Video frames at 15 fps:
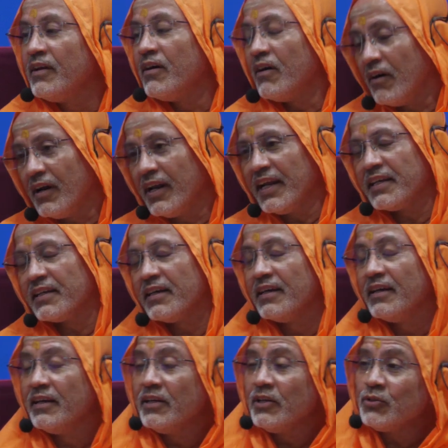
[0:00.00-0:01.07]
All right.
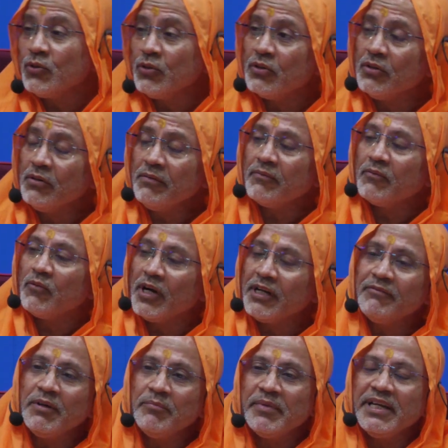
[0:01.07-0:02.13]
So what
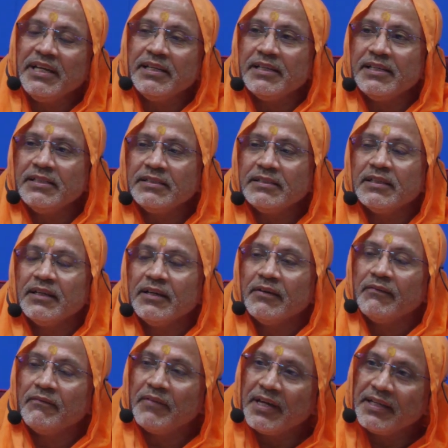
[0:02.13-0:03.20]
we mean is,
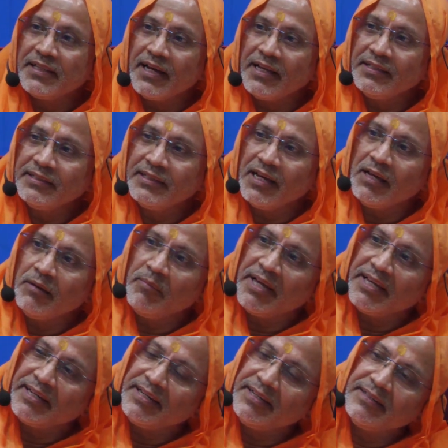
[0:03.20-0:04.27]
Vedanta
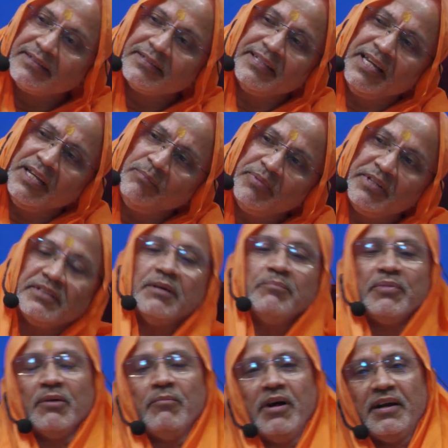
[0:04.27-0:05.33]
by itself is a
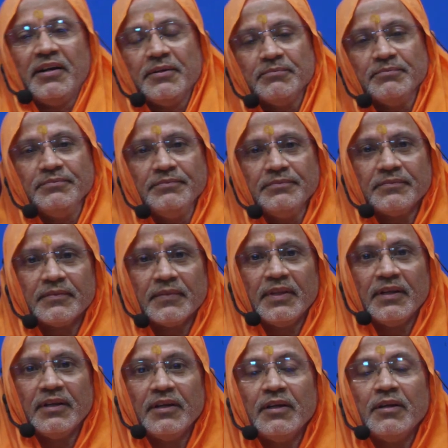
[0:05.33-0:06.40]
Pramanam,
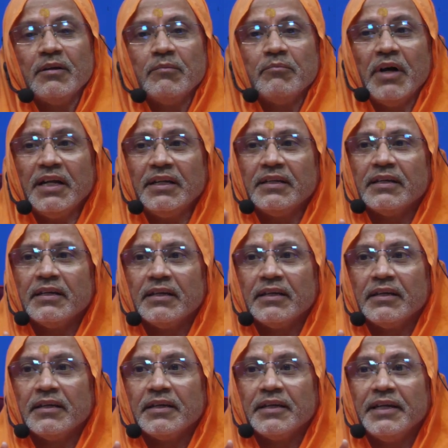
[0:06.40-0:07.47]
but
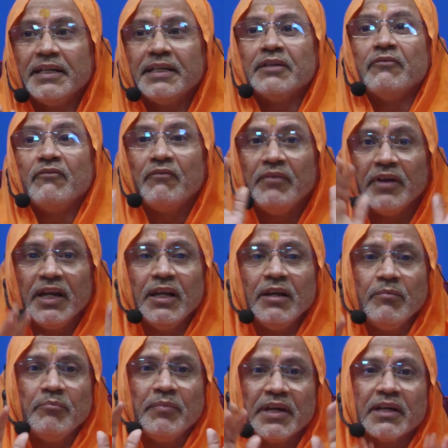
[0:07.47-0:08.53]
it will
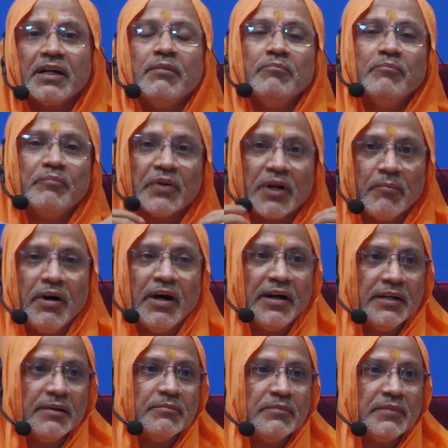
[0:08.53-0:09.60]
become
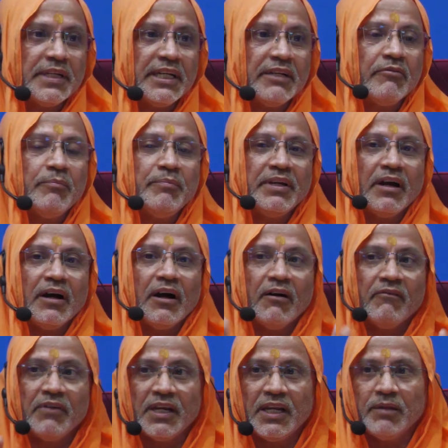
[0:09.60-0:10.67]
Pramanam, it will be
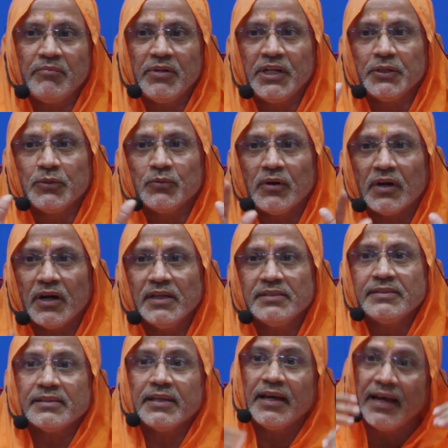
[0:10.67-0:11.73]
available to
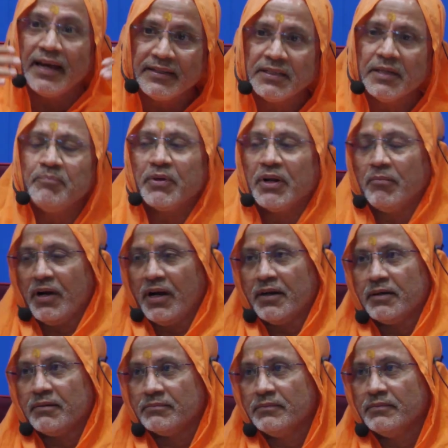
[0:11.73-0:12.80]
us as a
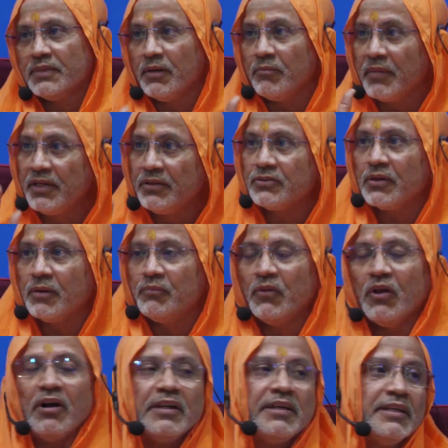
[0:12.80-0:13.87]
Pramanam, the means of
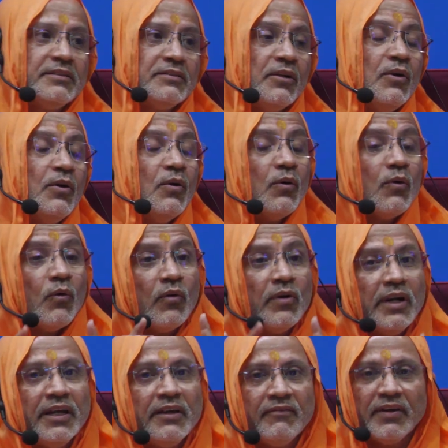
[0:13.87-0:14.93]
knowledge,
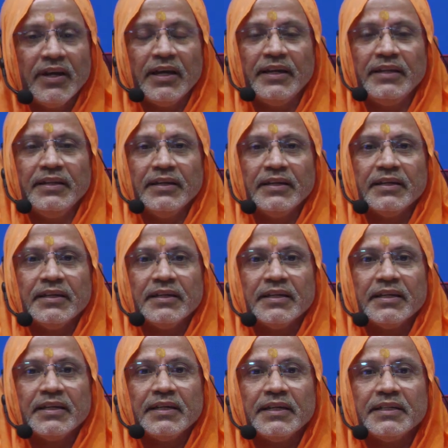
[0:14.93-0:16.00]
only when
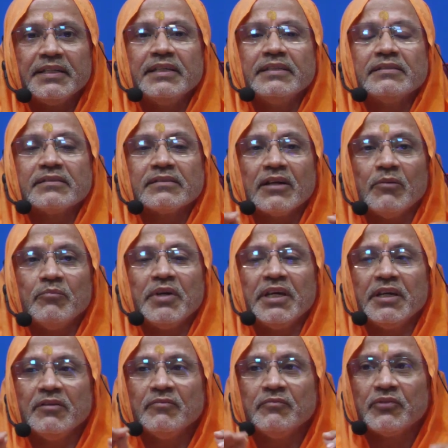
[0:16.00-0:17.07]
it is
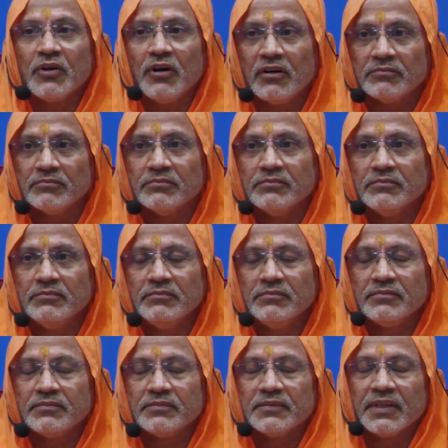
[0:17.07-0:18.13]
coming from
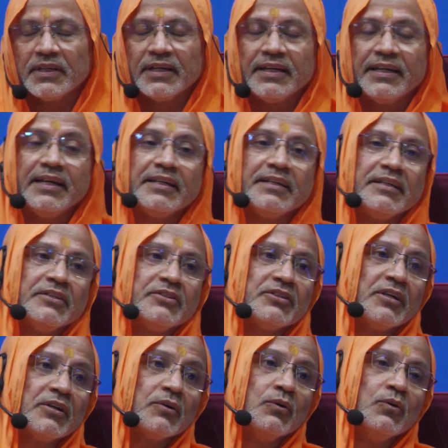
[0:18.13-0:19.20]
a
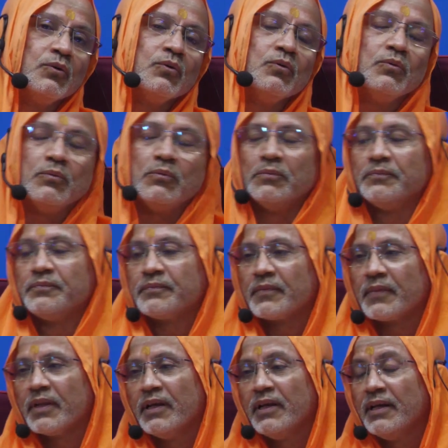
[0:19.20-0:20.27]
teacher, Guru.
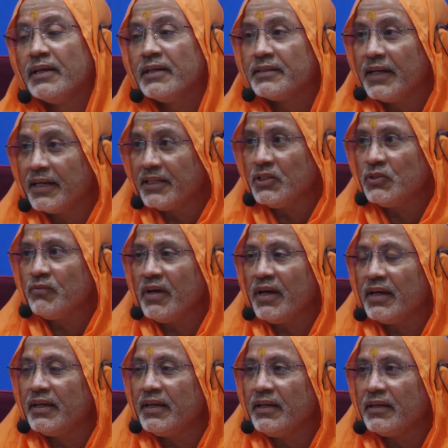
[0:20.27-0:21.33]
That is
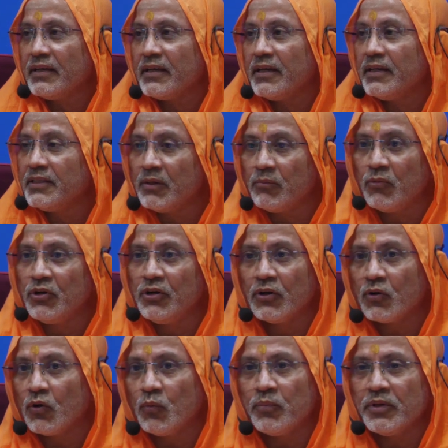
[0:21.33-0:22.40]
why in the
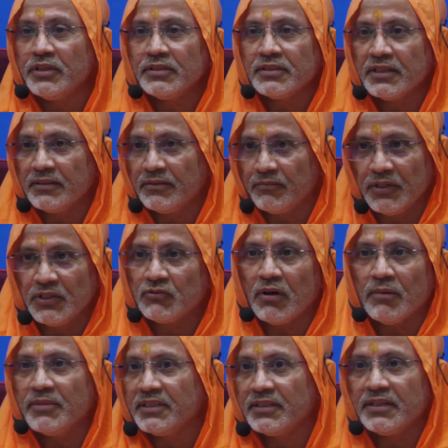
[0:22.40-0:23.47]
Mundaka Upanishad, which
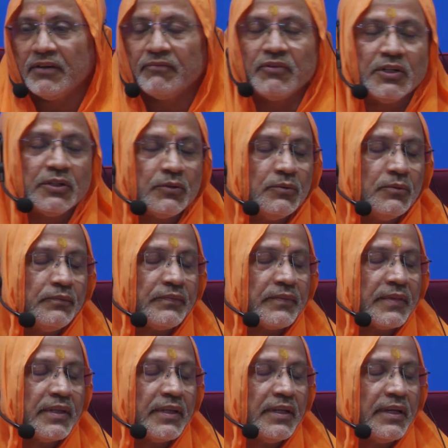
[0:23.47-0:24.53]
Swamiji referred to,
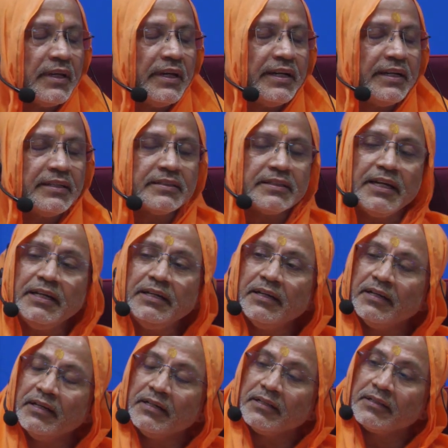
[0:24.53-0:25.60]
it is said,
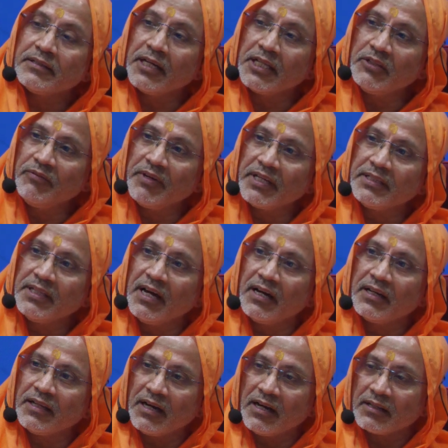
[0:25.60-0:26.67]

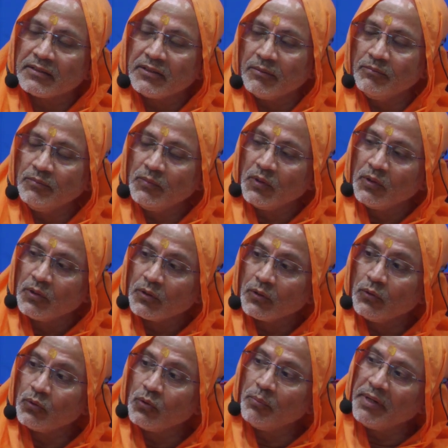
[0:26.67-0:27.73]
Tadvignanartham
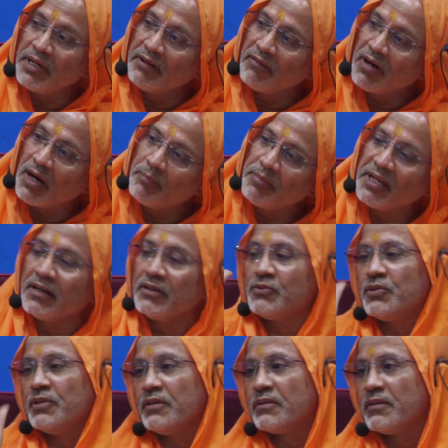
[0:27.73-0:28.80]
Gurumeva
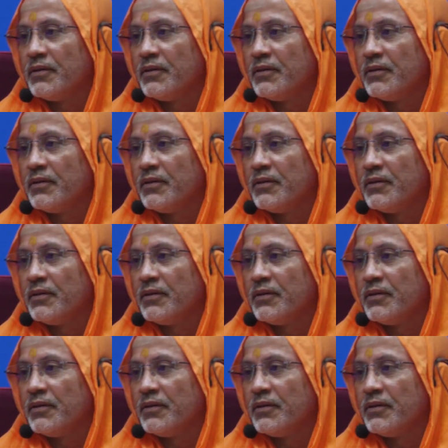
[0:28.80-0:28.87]
Bigachet.